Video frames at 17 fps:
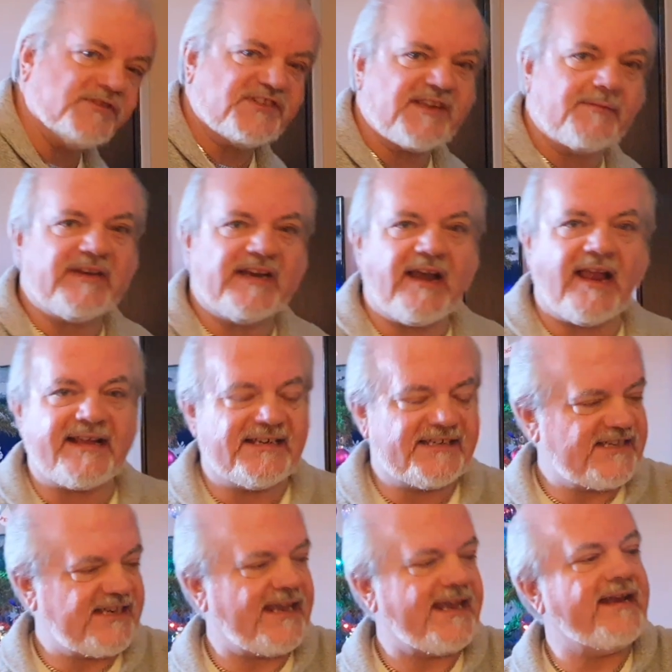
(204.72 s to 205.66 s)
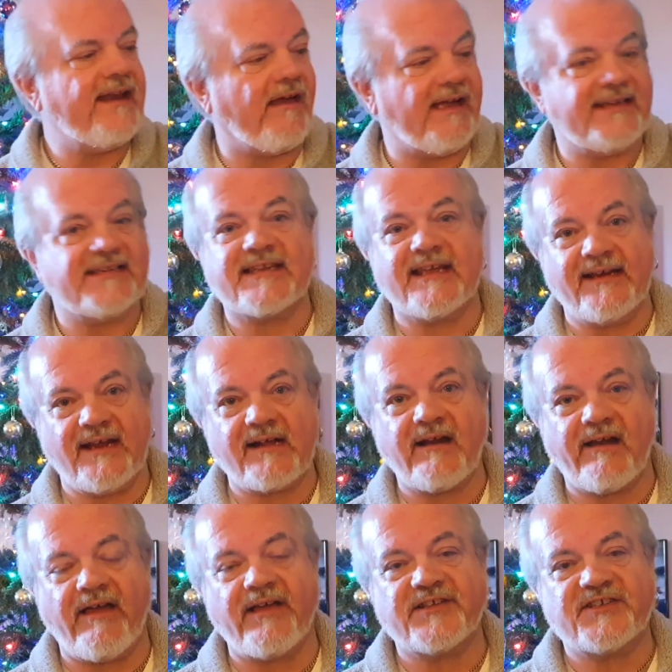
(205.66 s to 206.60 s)
something like a tea light in a
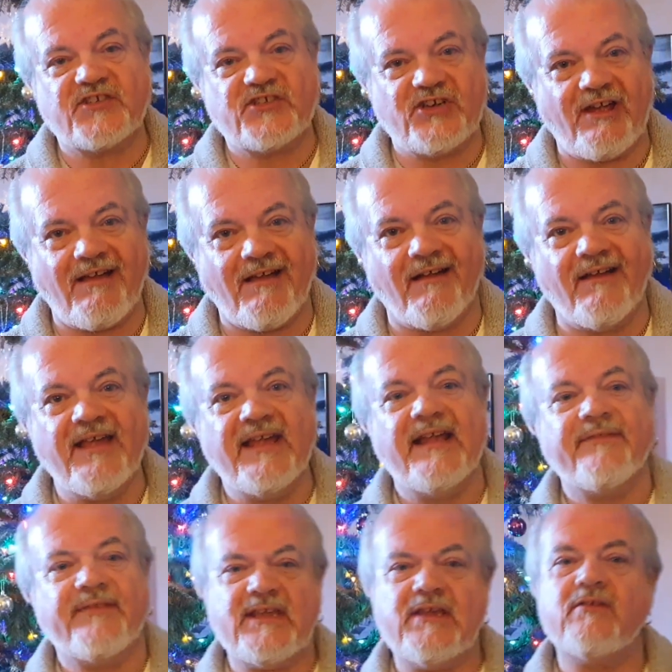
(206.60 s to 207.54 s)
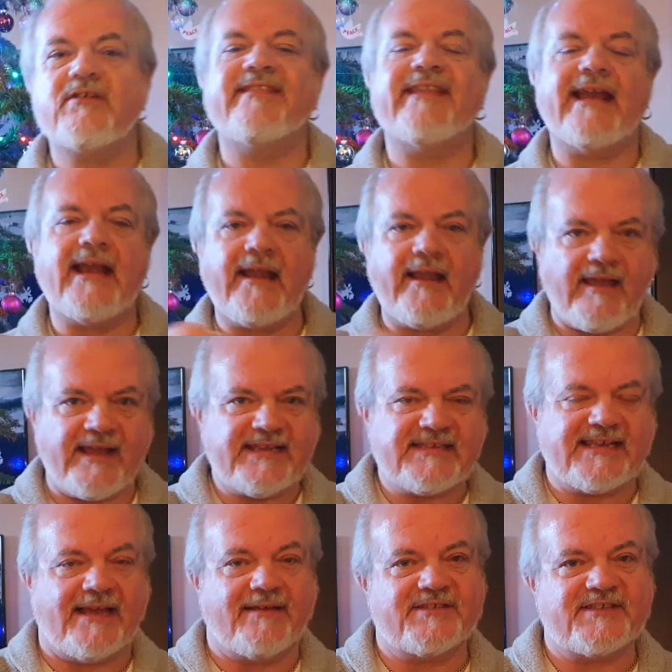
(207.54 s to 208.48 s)
glass jar that you can then light
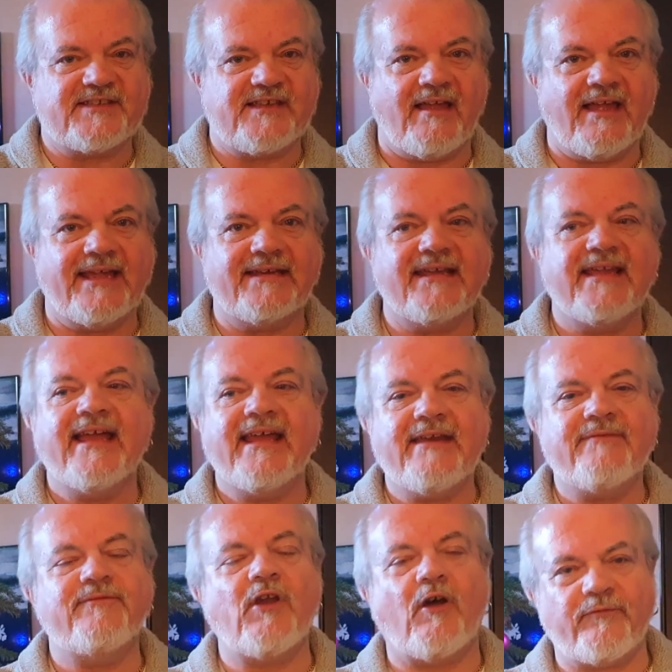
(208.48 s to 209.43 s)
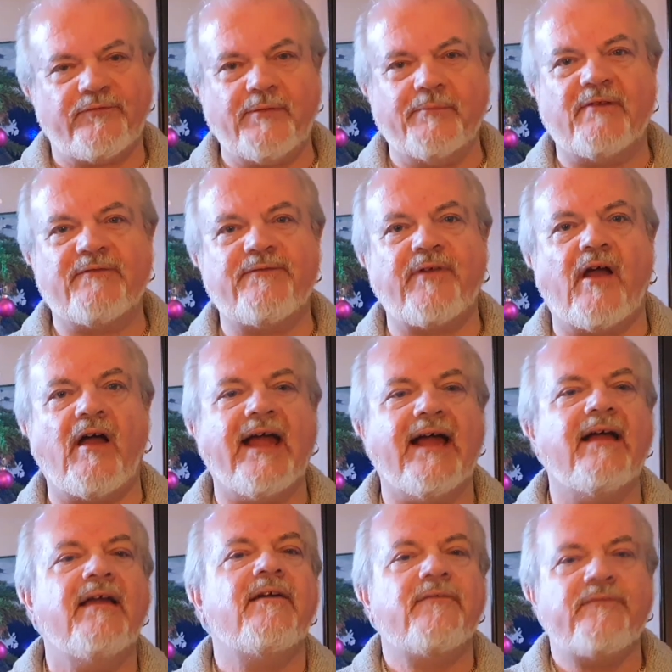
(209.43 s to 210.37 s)
outside, and if not from the fire,
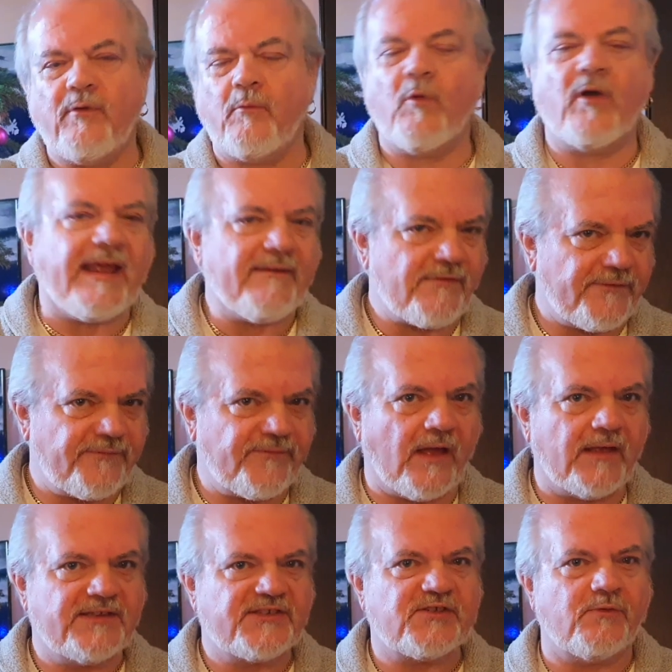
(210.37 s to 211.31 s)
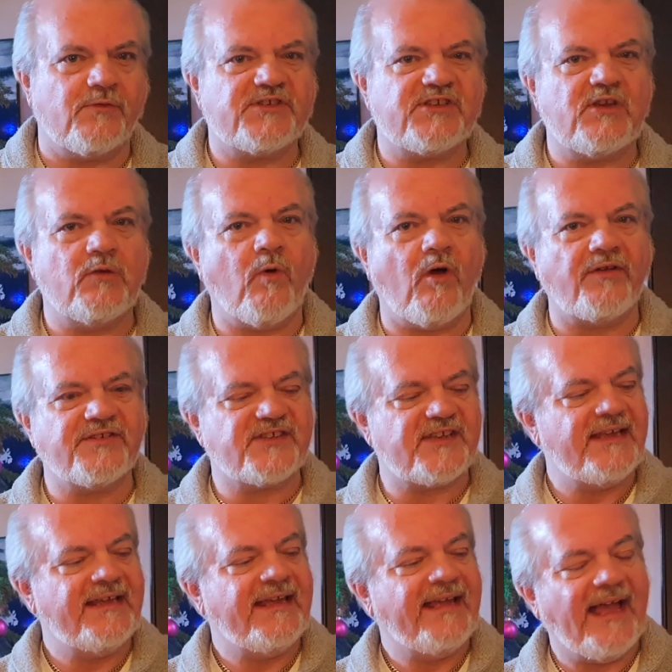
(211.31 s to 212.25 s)
from whatever source you want.
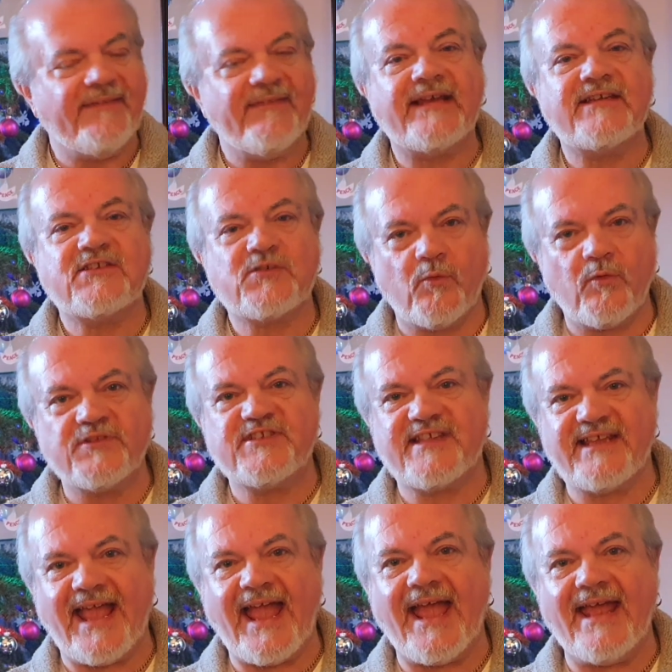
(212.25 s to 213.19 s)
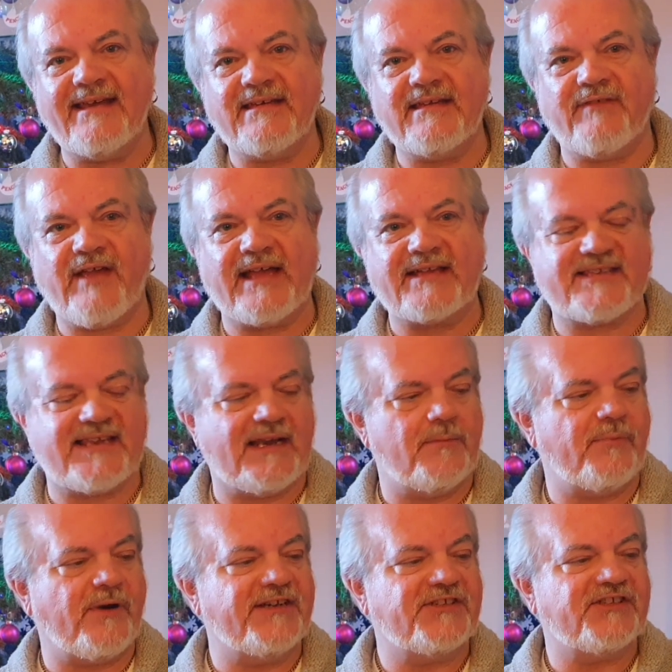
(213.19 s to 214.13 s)
And then towards the end of our
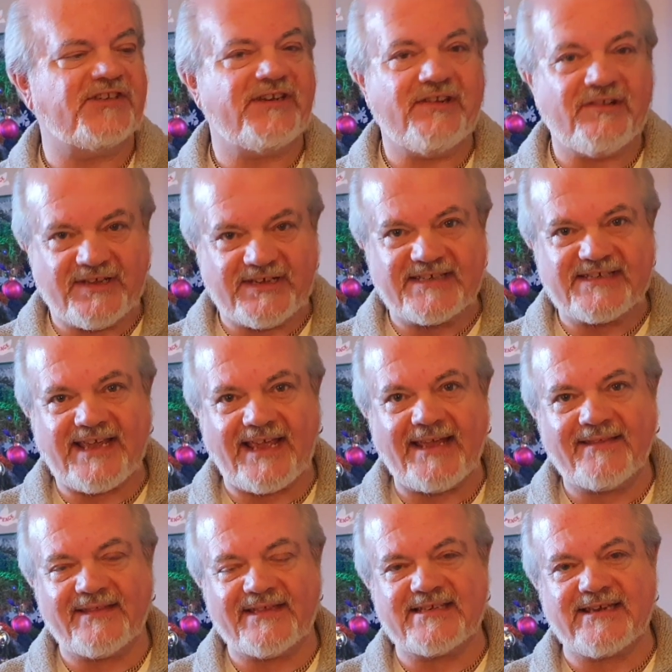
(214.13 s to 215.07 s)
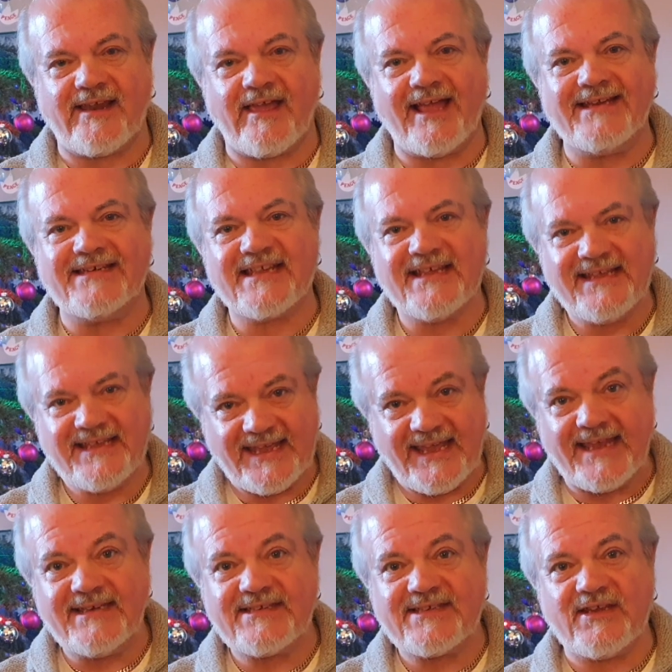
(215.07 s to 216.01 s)
celebration, you can take this light
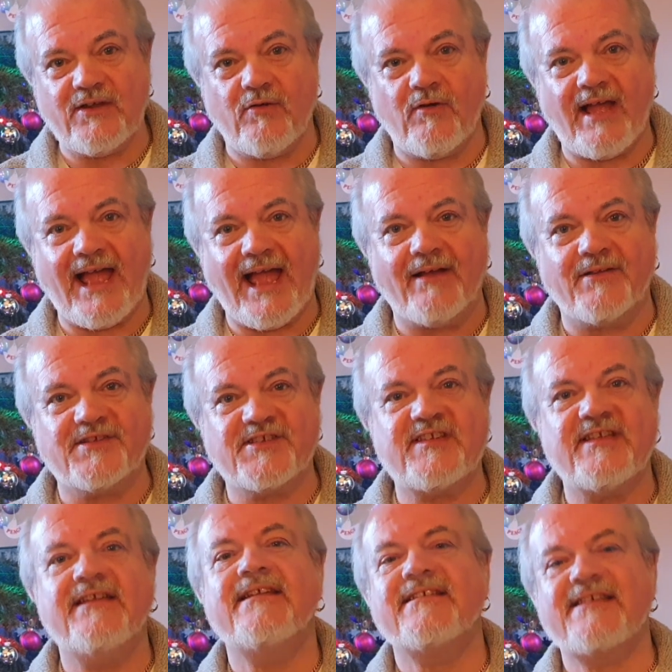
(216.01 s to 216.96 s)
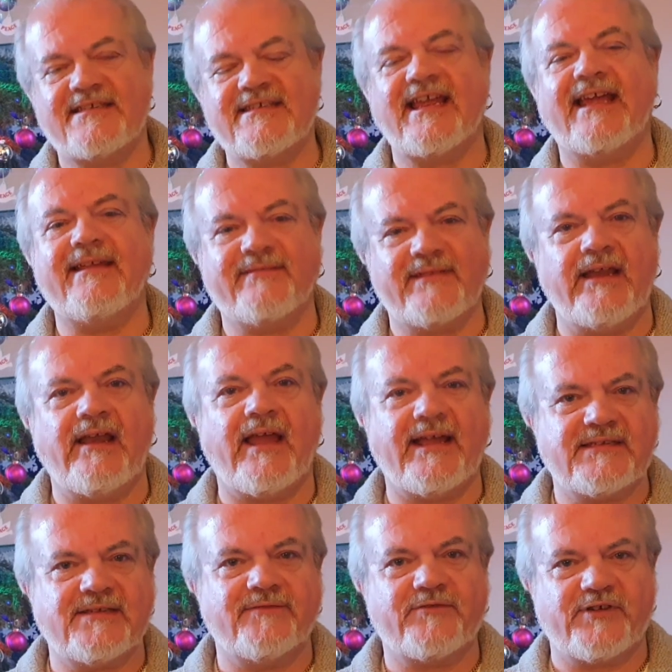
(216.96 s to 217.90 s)
into your house to take the
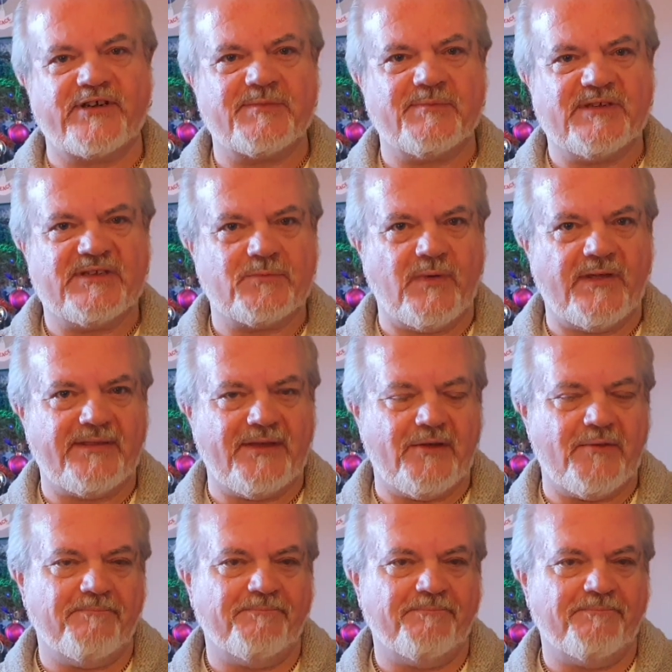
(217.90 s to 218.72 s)
light of Christmas with you.